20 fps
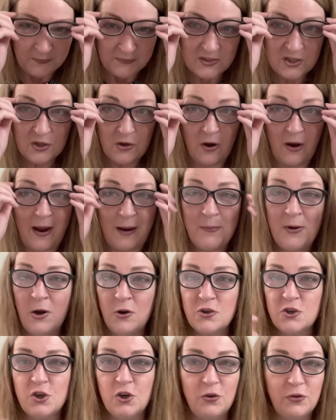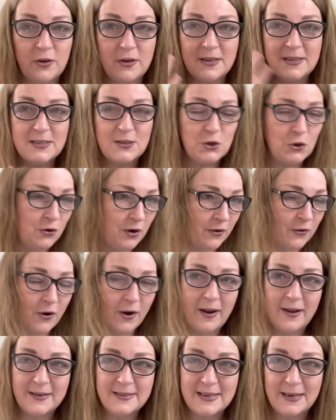So I'm not sure that it's done a
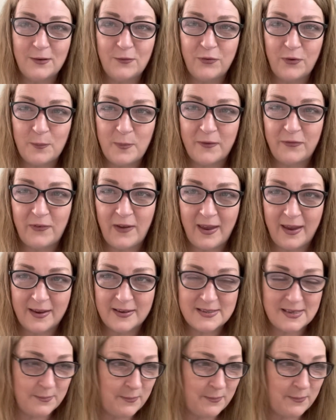great deal for my face.